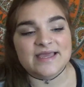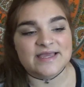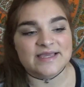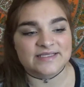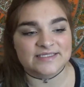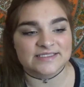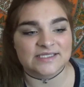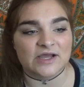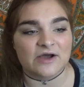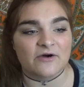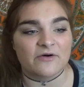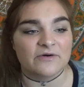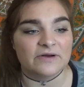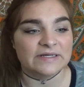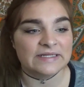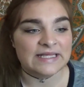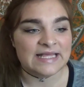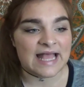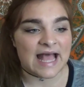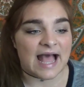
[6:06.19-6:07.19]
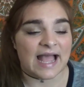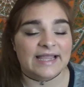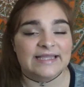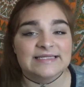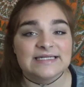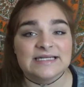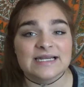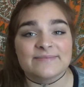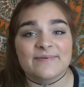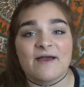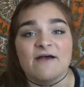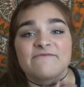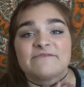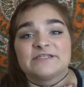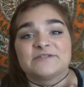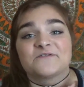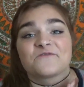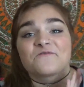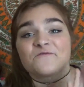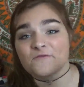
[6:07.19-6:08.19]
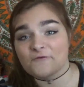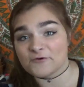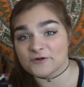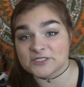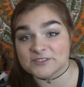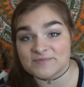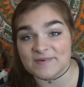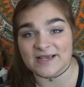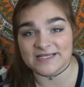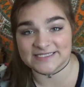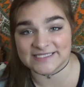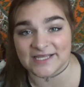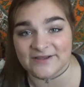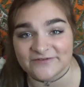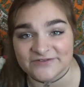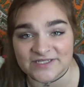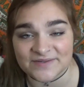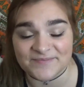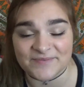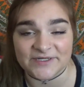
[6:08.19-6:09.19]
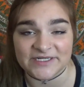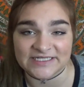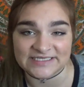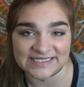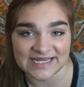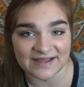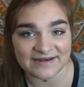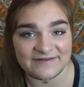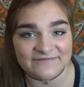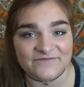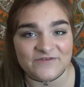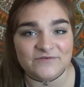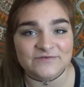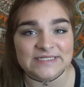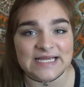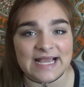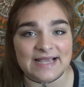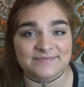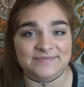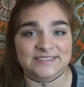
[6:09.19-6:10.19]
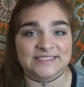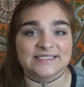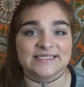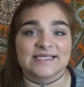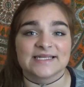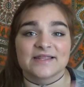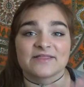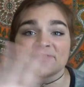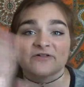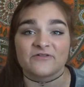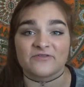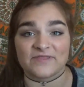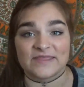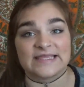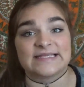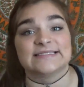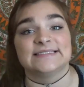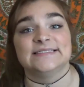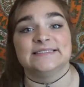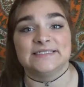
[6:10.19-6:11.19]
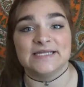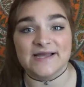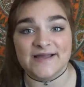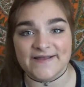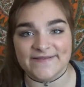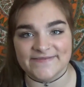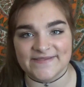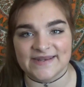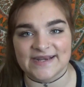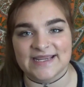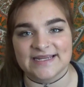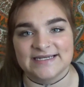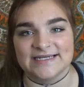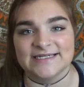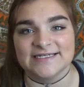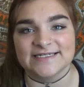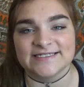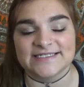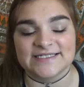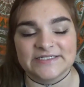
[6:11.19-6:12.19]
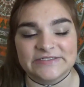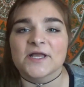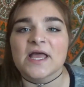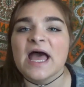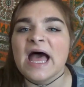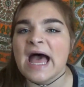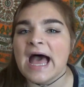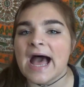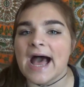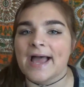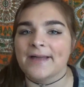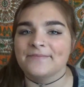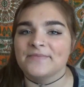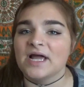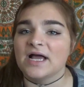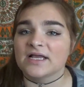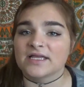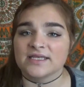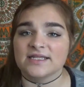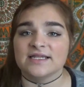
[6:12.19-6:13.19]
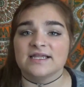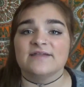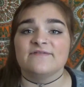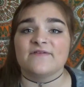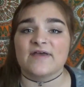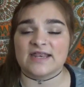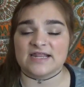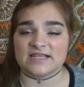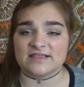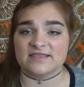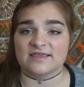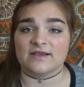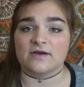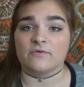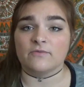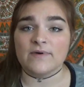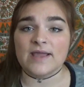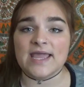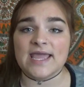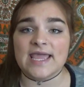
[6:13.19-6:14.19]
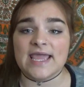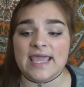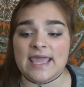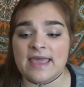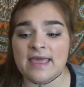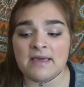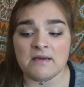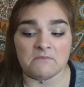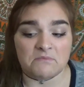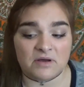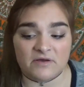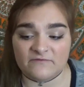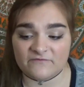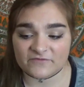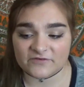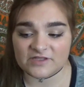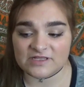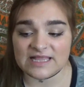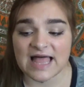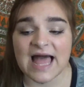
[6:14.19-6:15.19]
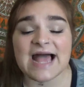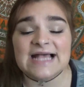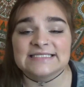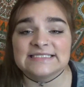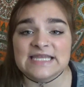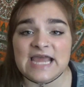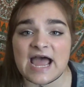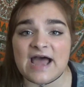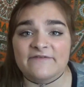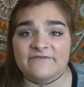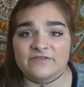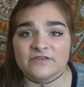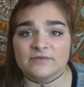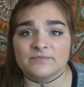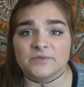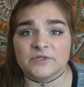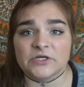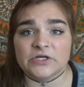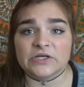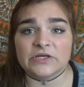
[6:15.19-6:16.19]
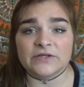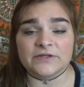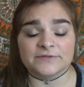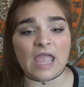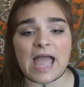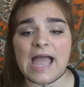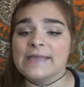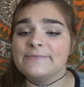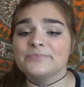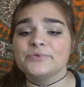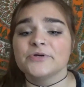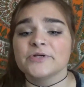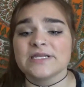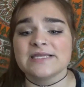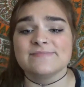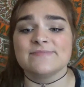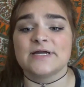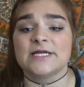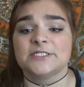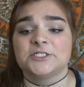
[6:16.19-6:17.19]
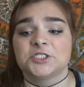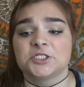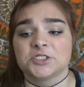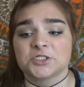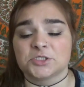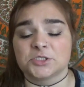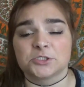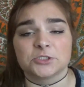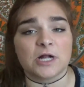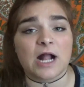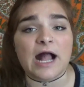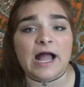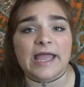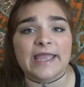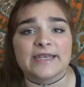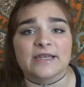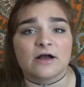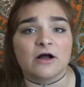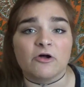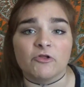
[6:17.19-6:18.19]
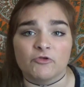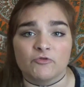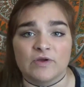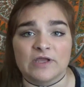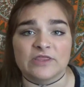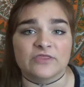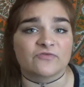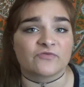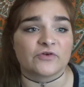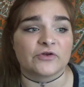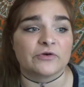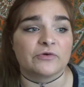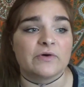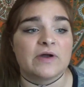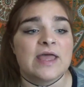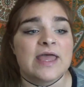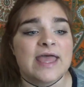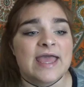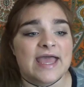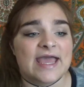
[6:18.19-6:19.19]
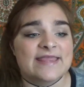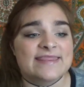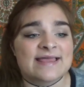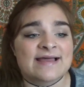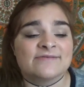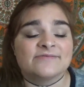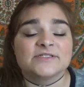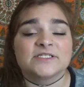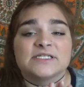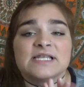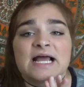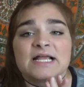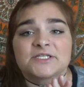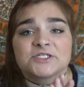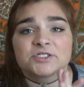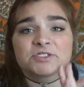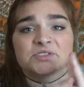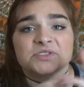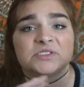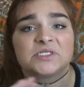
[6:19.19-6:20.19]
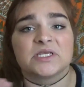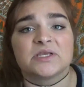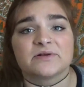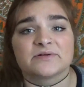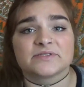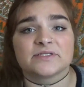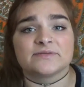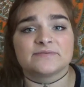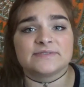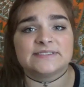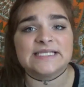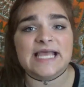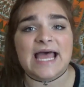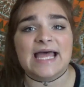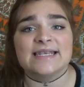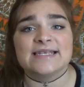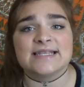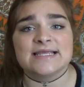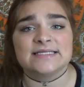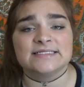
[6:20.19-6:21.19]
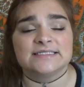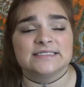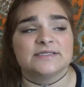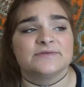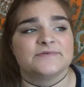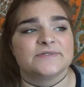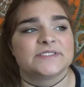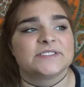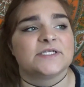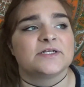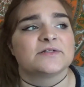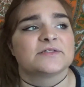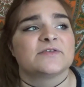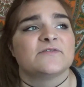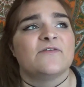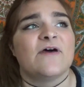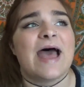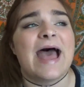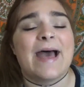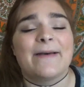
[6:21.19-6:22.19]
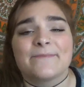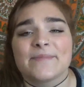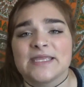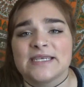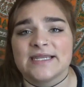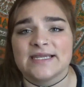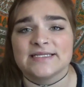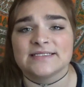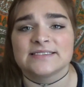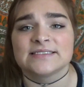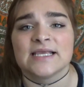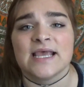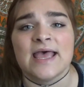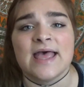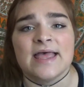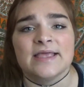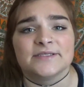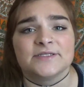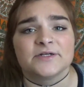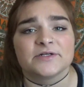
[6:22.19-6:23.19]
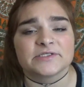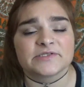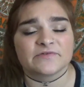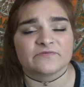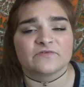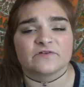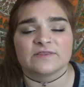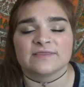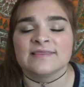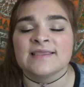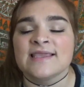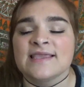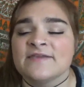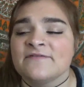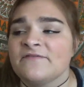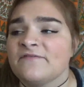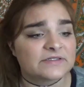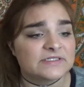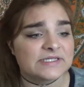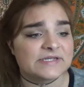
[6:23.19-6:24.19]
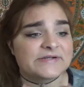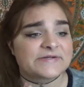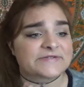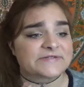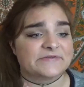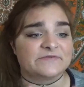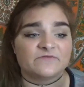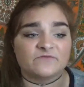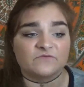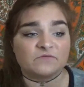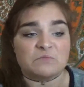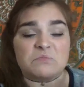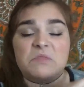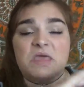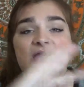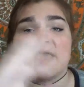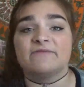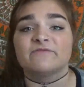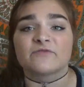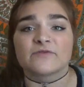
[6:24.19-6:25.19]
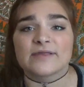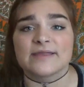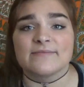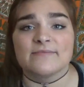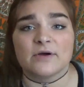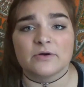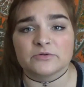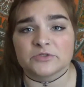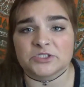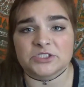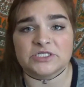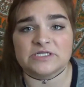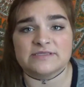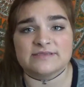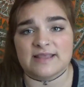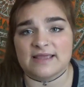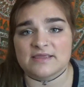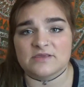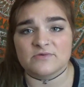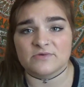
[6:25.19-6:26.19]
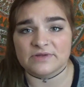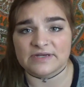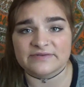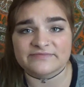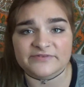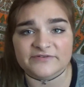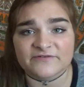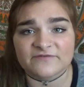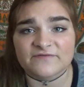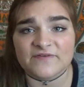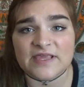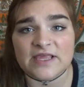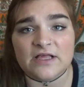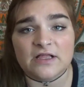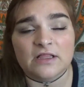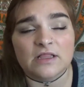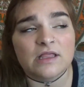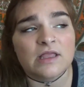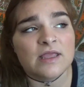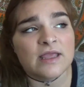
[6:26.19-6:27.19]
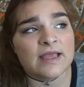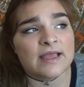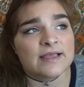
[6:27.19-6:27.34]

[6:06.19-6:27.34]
So I ended up having to force myself to put it down a few times to get other things done that I needed to. I'm not going to give anything away, but for the last half of the book, I pretty much cried all the way through. And that was not just tears of sadness, it was tears of happiness, tears of relief, tears of every emotion that you could ever feel.